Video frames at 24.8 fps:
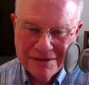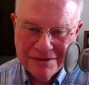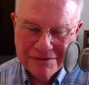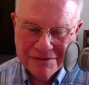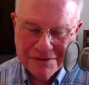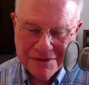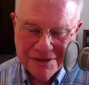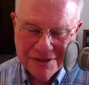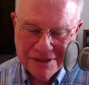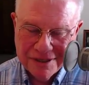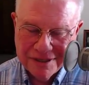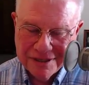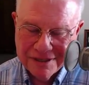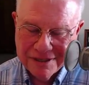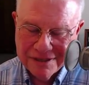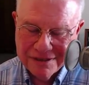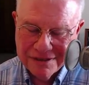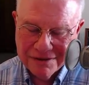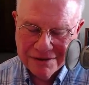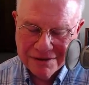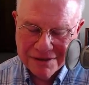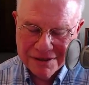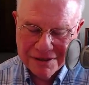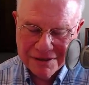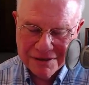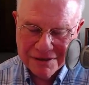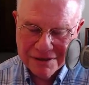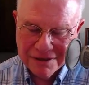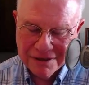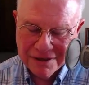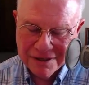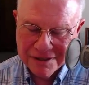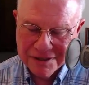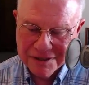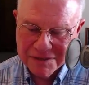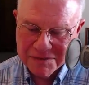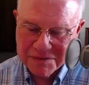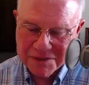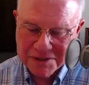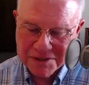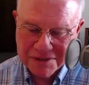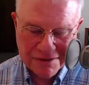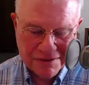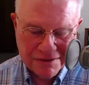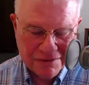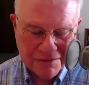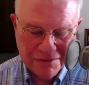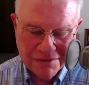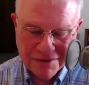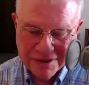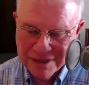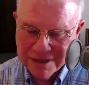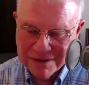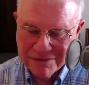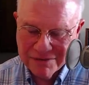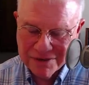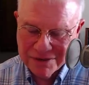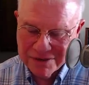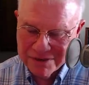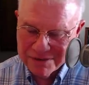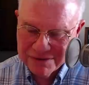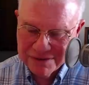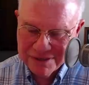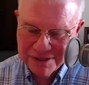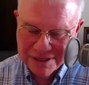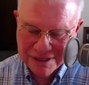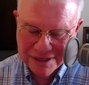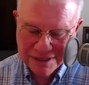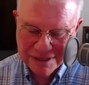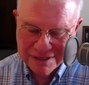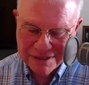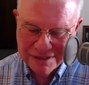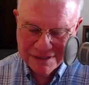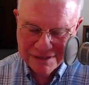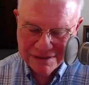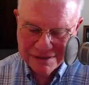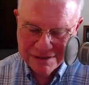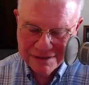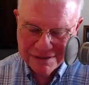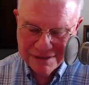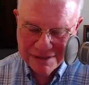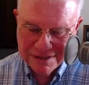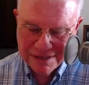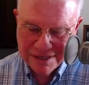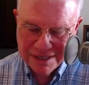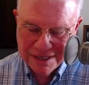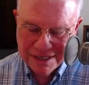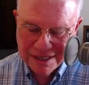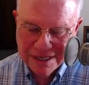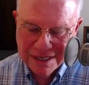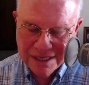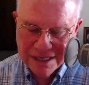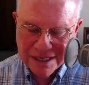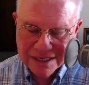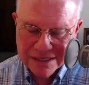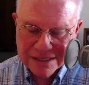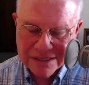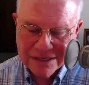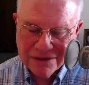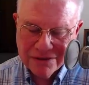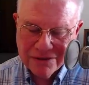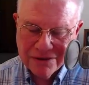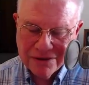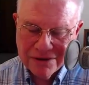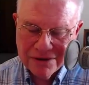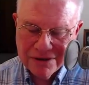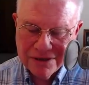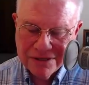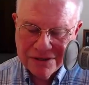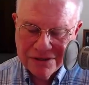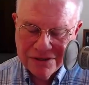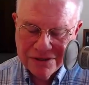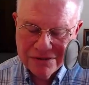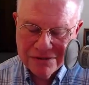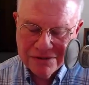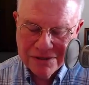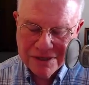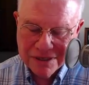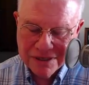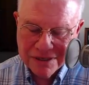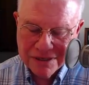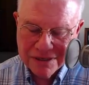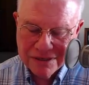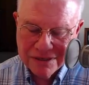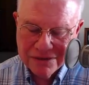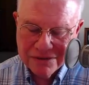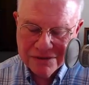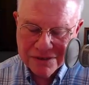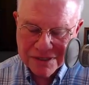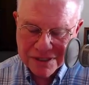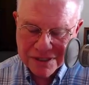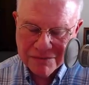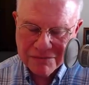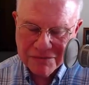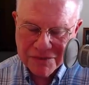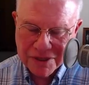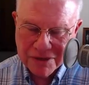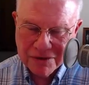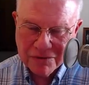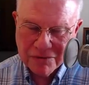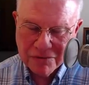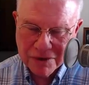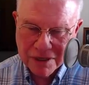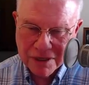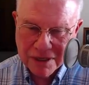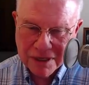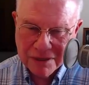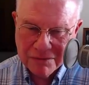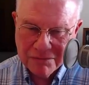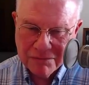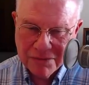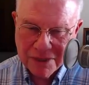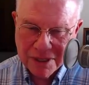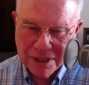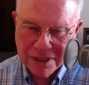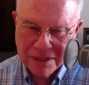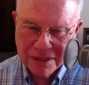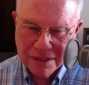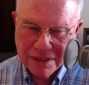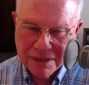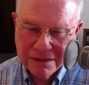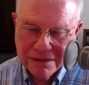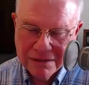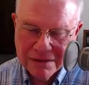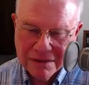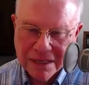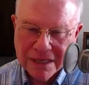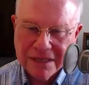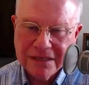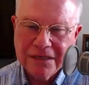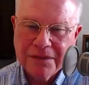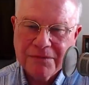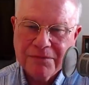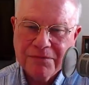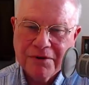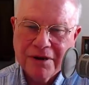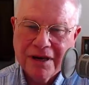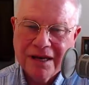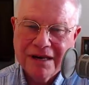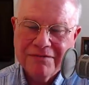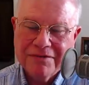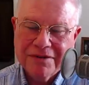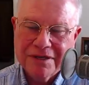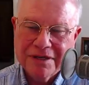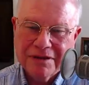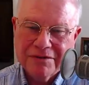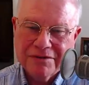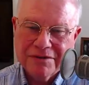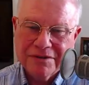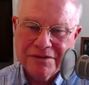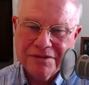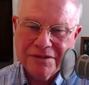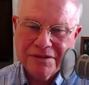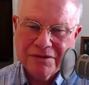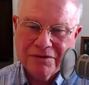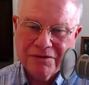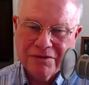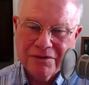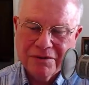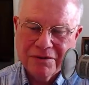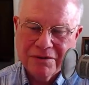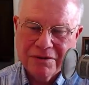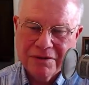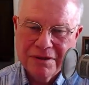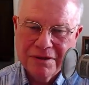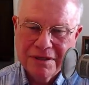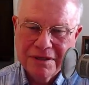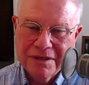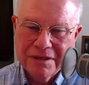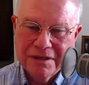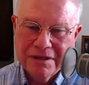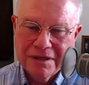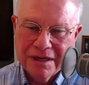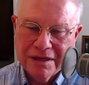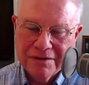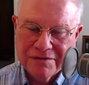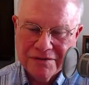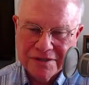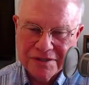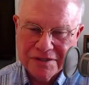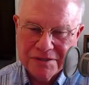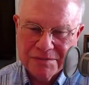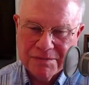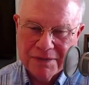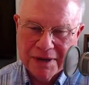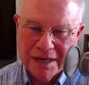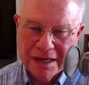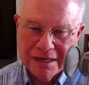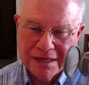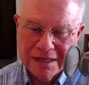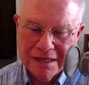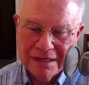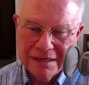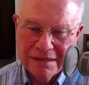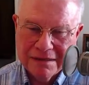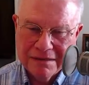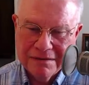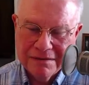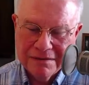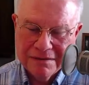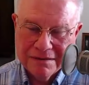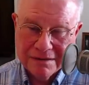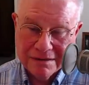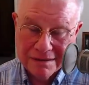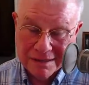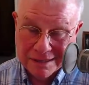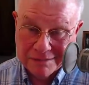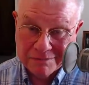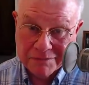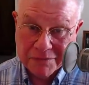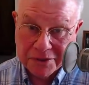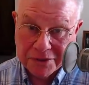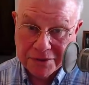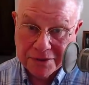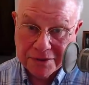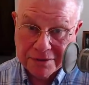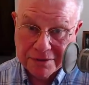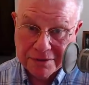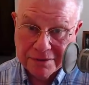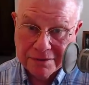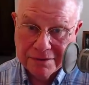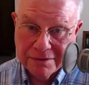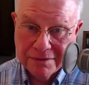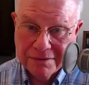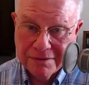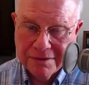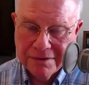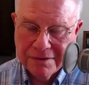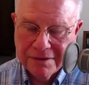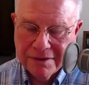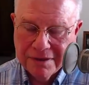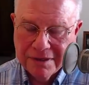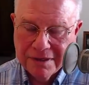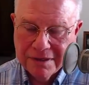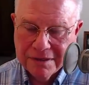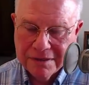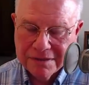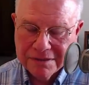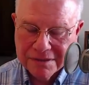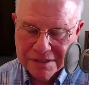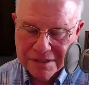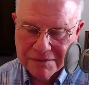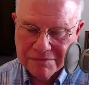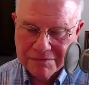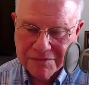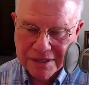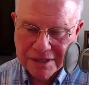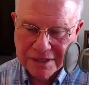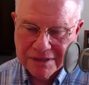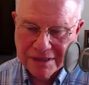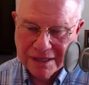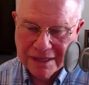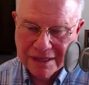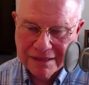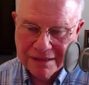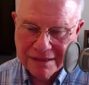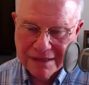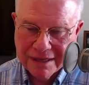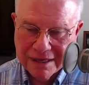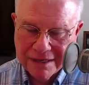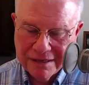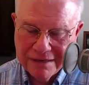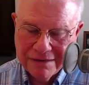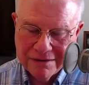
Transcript: cheated on your husband, or whatever you did. As long as you didn't do something really big, like deprive another soul of its body, like murder, something like that,